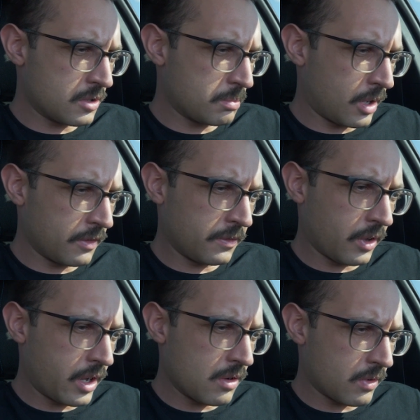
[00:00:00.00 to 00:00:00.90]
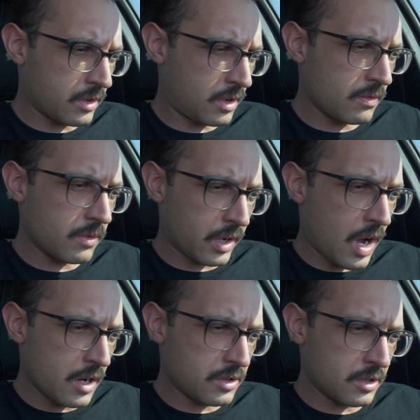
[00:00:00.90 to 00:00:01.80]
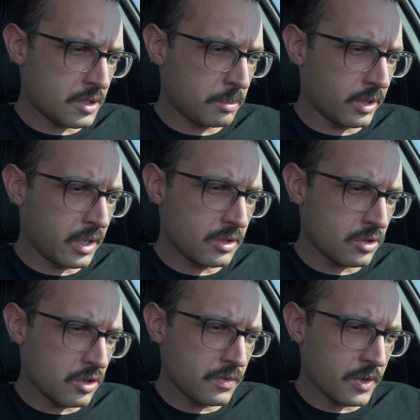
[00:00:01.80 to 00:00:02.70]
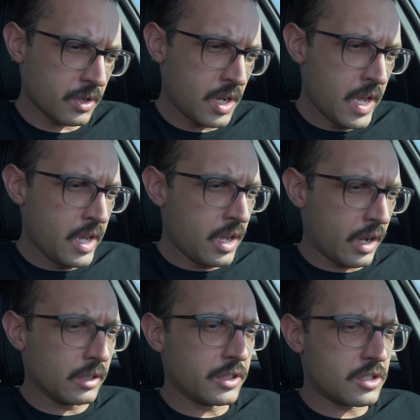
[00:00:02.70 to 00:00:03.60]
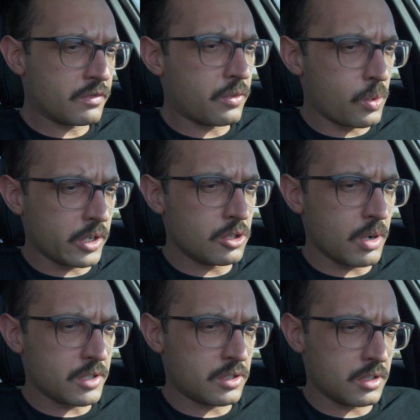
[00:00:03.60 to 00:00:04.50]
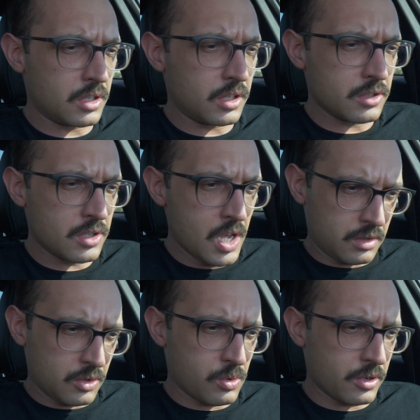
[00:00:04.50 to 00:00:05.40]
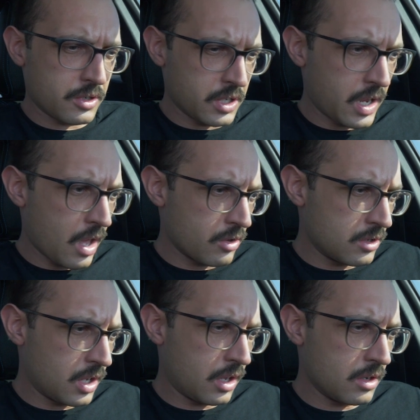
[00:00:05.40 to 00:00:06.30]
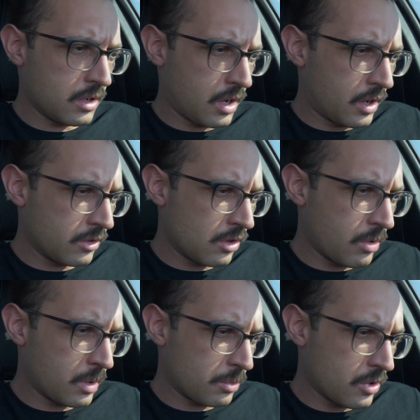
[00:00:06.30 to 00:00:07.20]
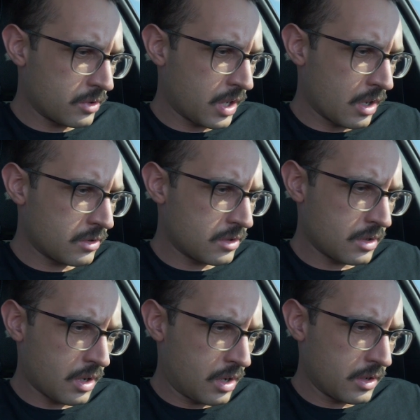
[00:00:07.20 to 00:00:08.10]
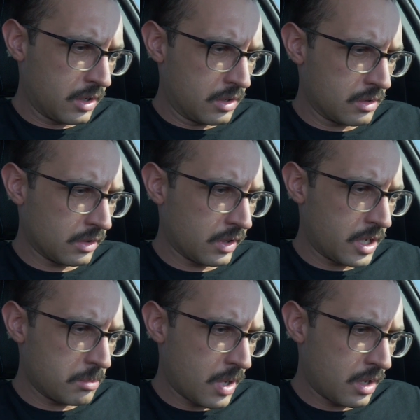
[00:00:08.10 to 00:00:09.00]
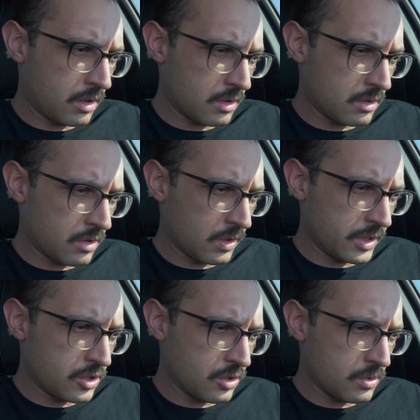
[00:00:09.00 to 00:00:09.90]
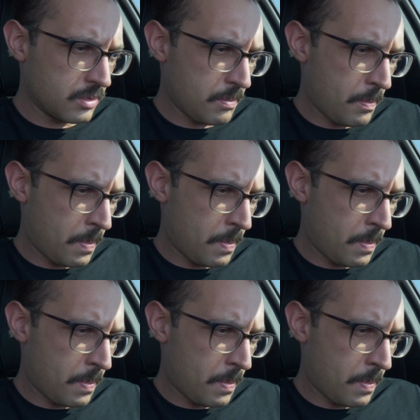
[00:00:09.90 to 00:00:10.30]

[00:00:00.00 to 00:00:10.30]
by flying reconnaissance planes over at least 4 U.S. cities in order to gather data on growing protests in late May and early June.